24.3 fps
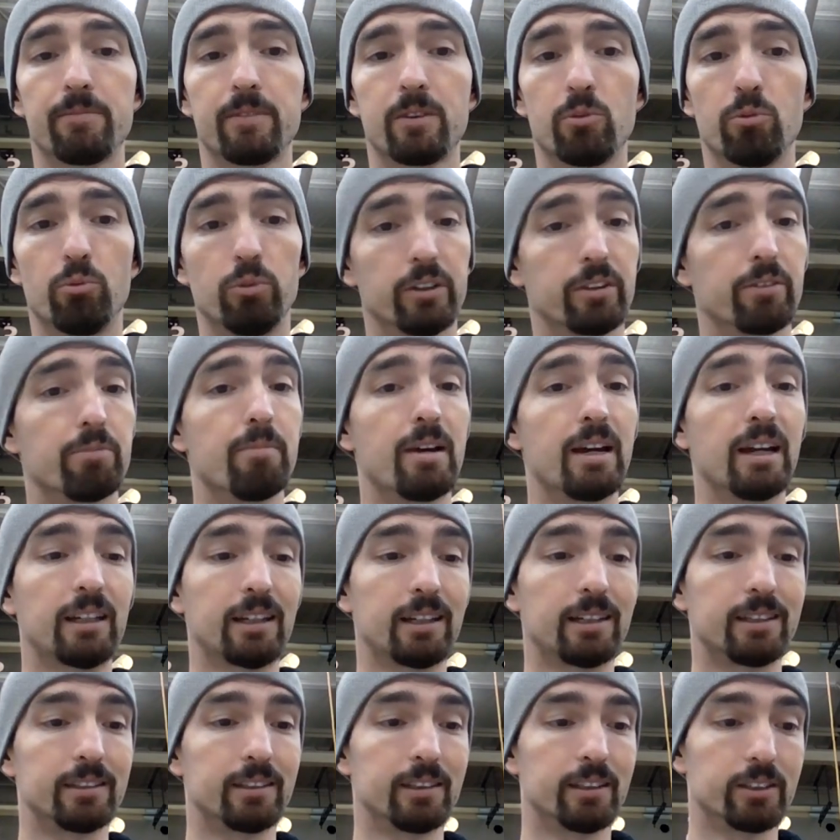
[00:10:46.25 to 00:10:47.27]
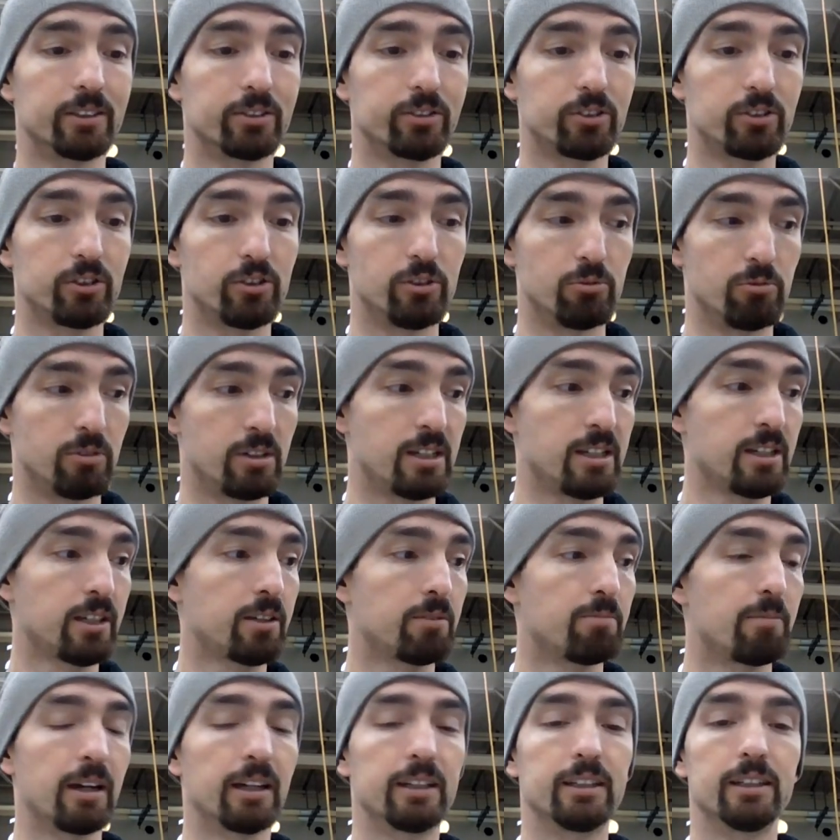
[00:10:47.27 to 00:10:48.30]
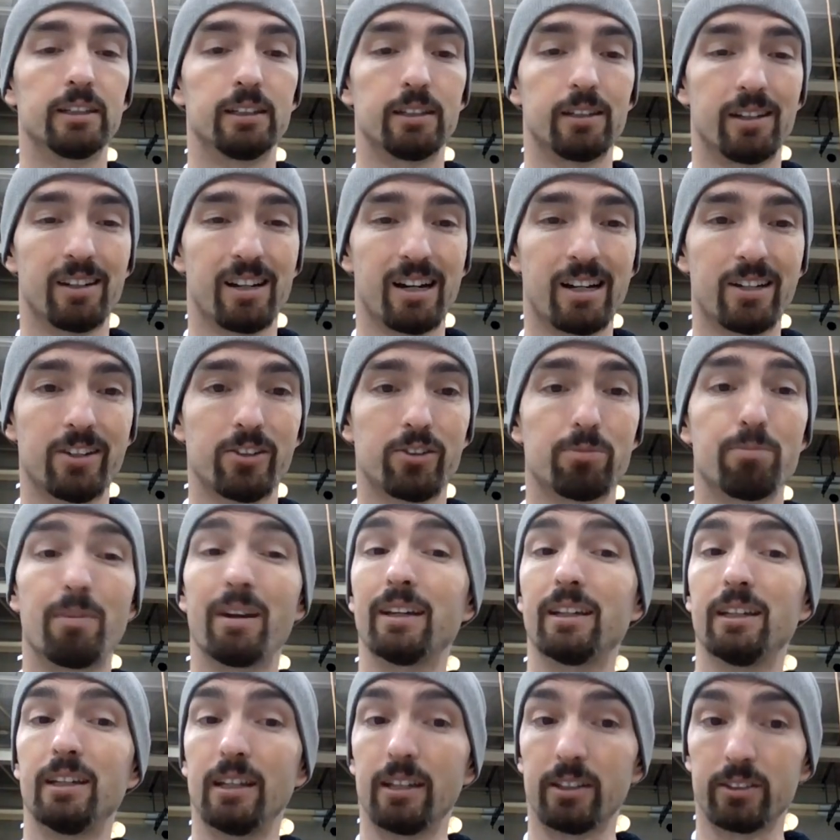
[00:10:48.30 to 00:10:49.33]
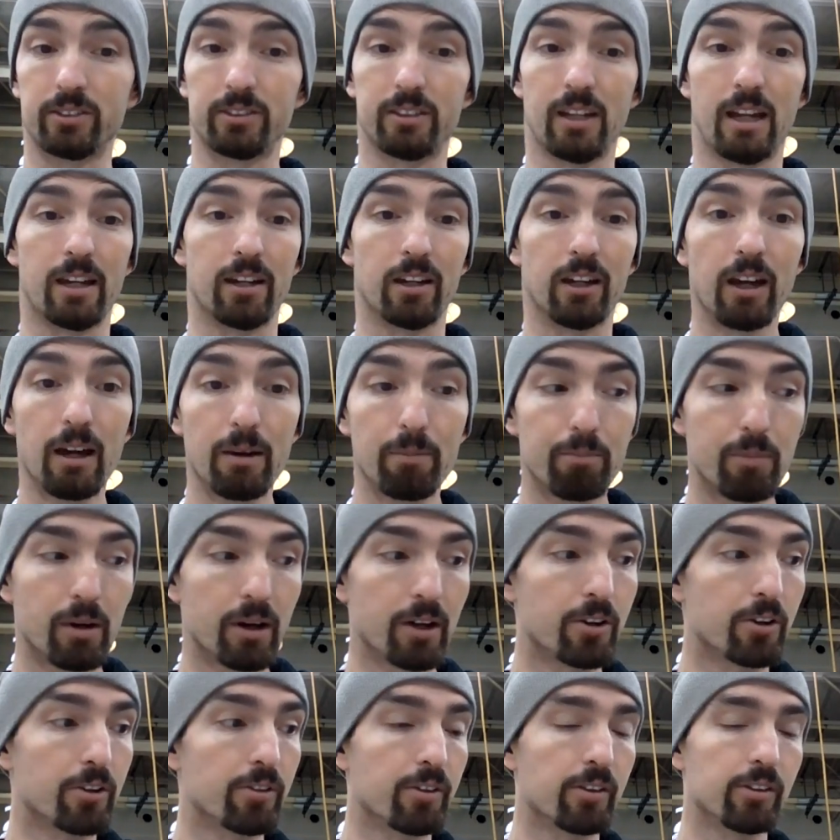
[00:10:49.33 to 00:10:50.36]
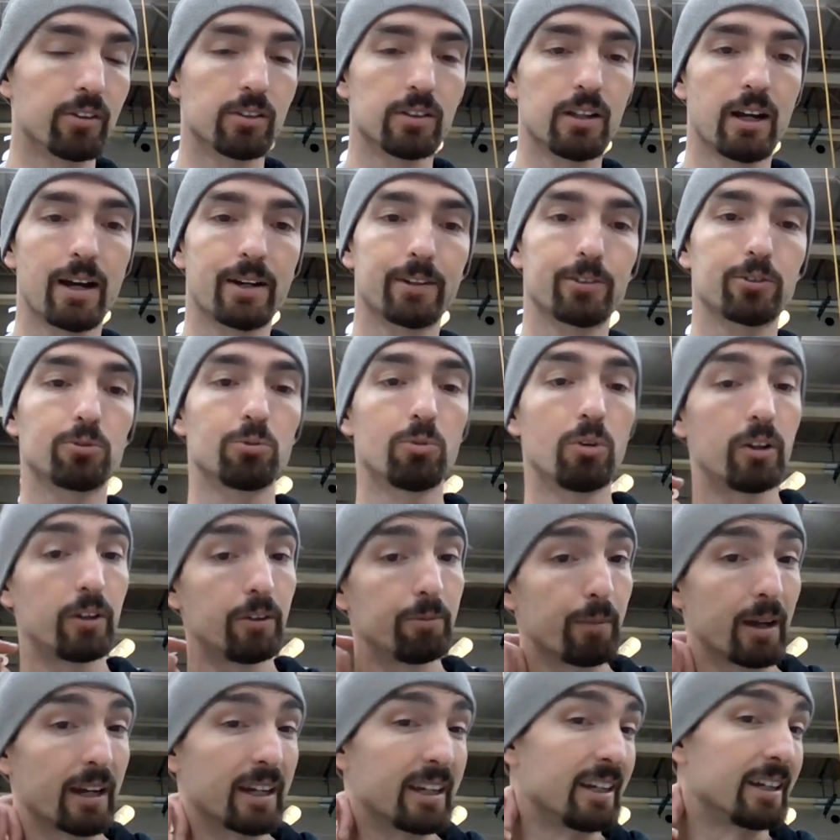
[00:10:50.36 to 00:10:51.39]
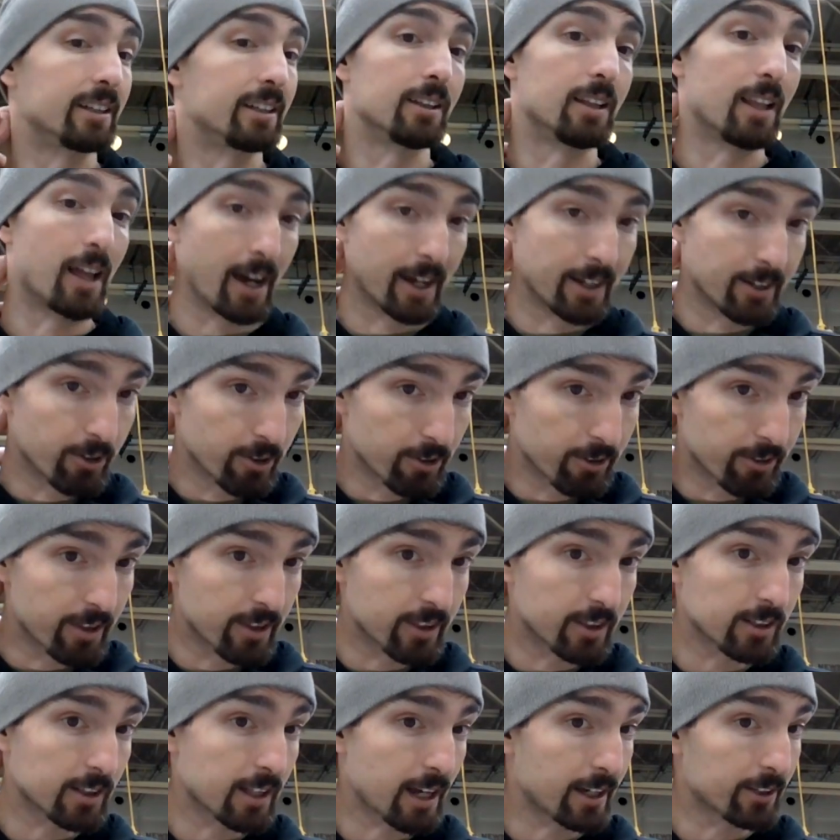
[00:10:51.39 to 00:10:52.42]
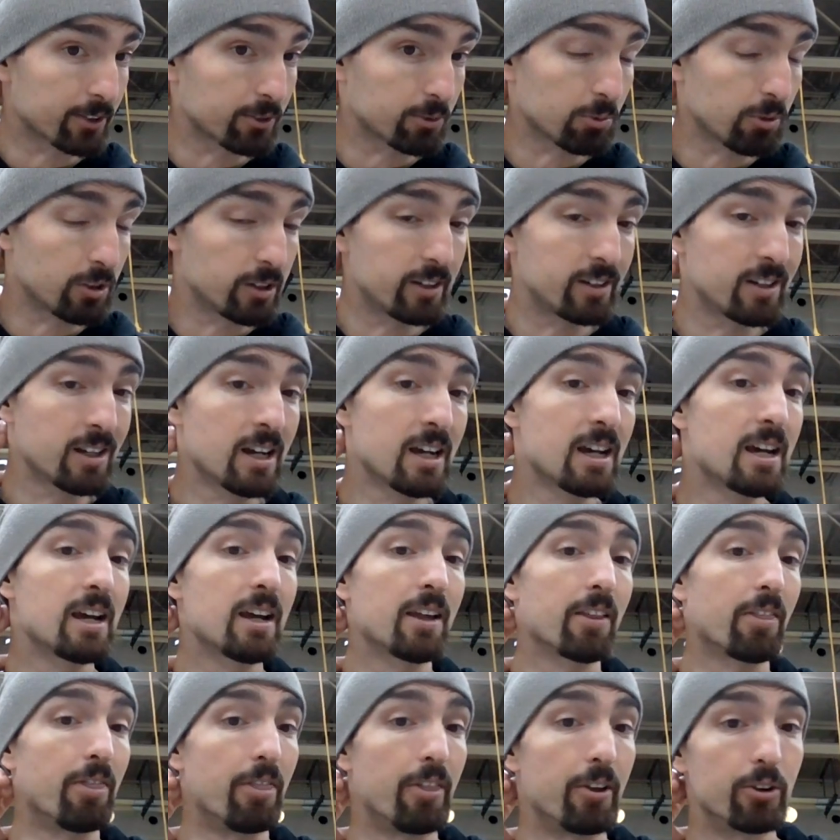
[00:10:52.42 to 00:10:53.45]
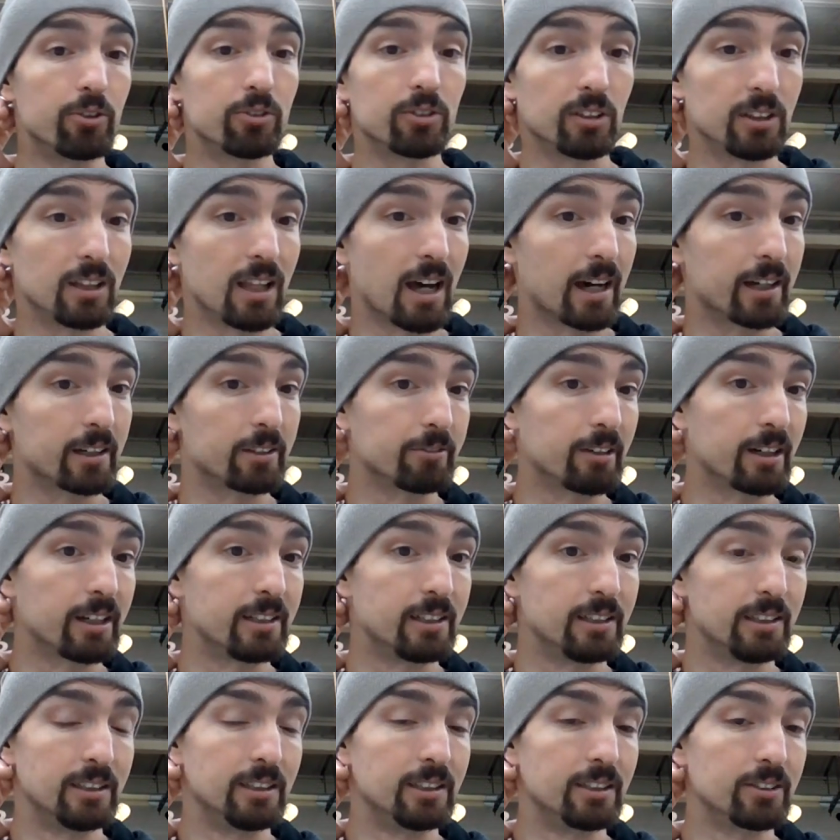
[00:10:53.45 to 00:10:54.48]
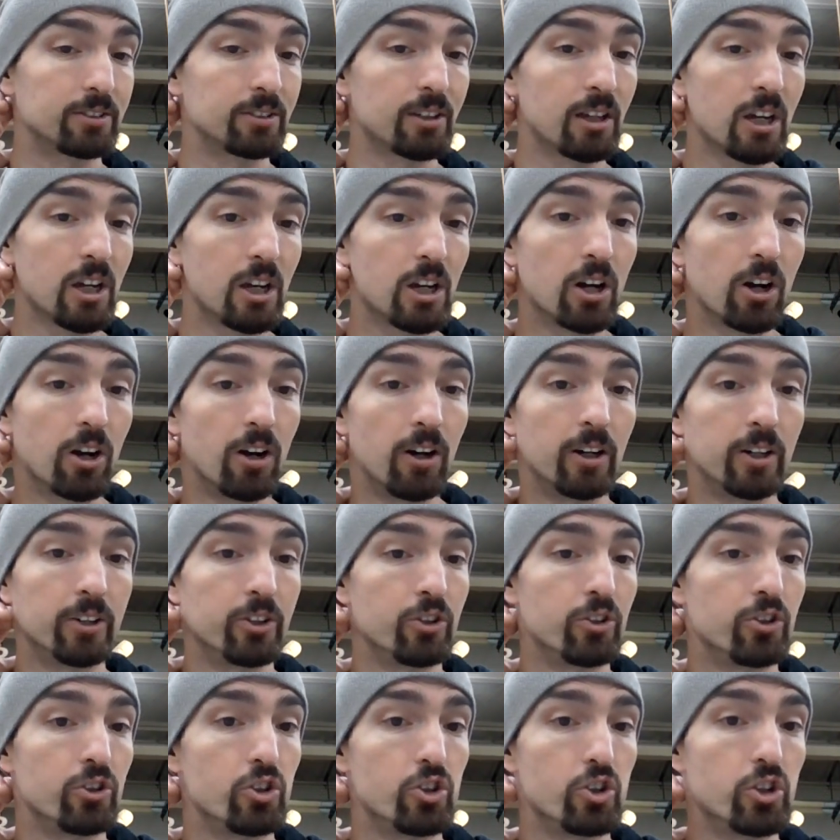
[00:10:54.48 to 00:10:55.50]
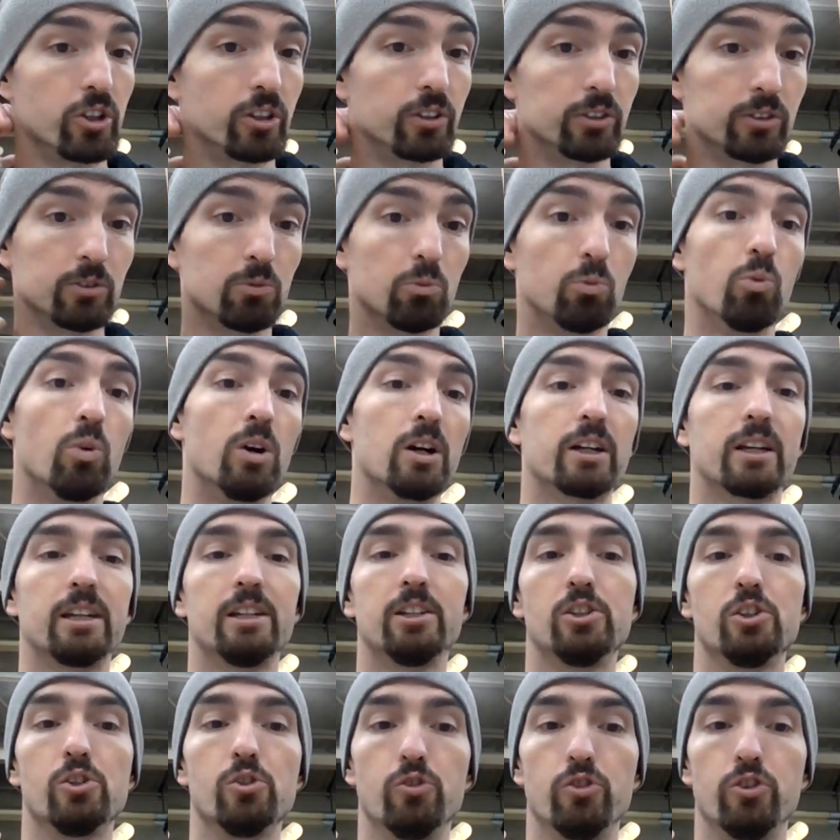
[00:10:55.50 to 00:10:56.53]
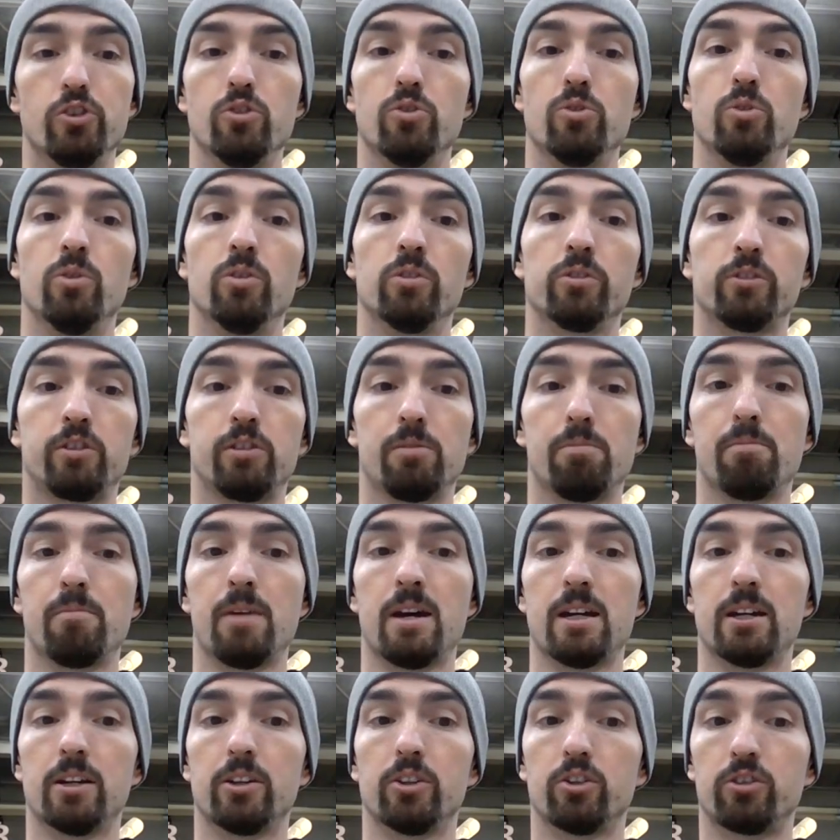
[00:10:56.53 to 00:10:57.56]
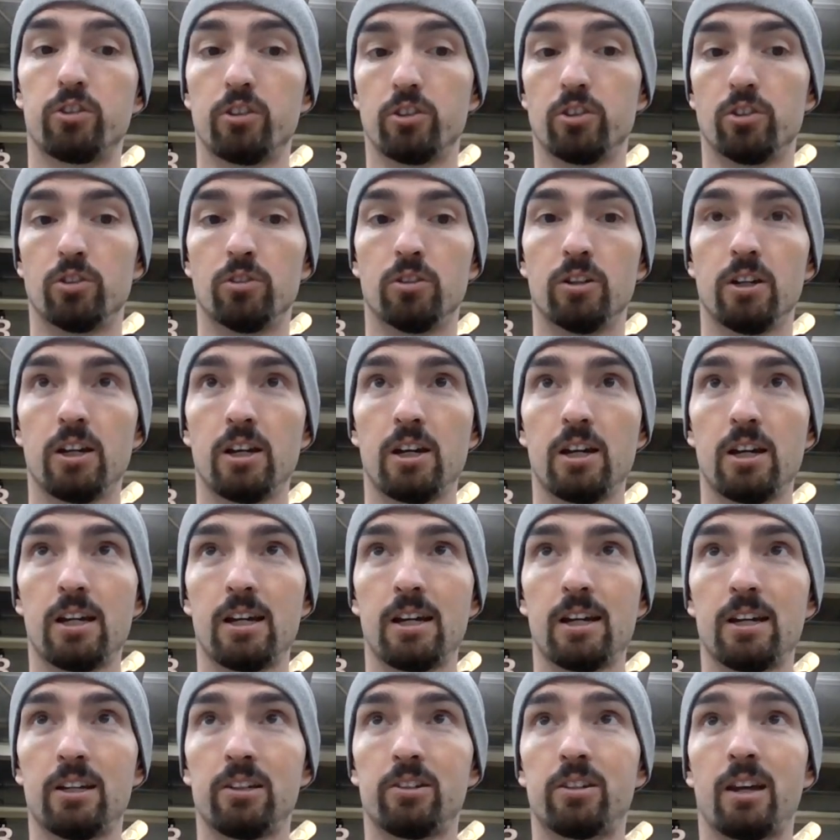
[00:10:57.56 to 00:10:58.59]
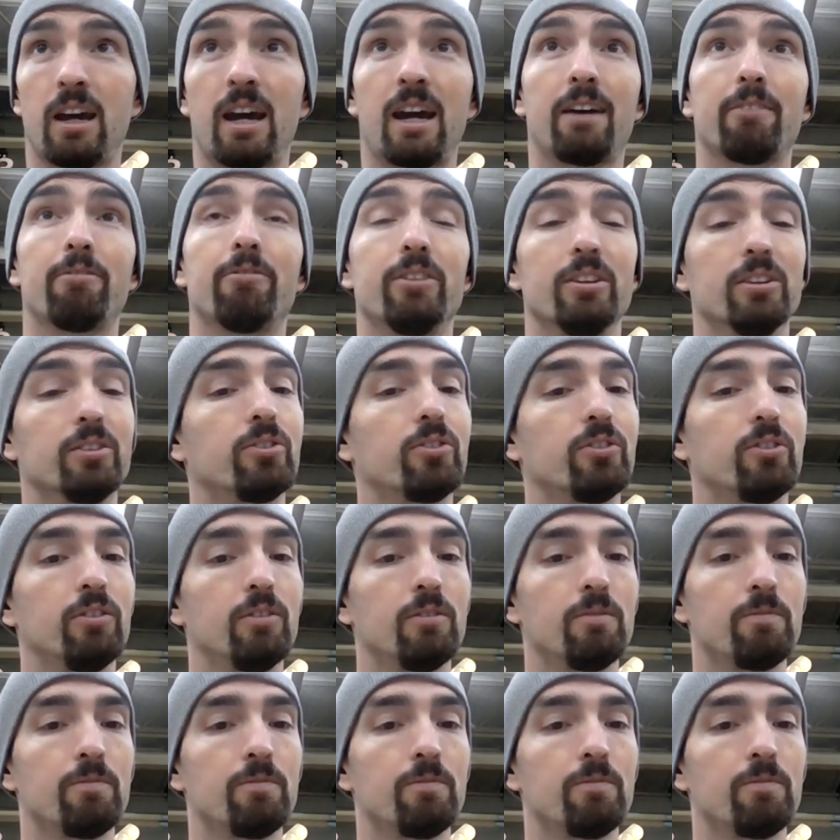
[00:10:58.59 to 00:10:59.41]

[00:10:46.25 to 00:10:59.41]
with making this unique, making it nice, making it stand up better than the last one, making it lighter than the last one. There's a lot of ideas on just what can you do to have this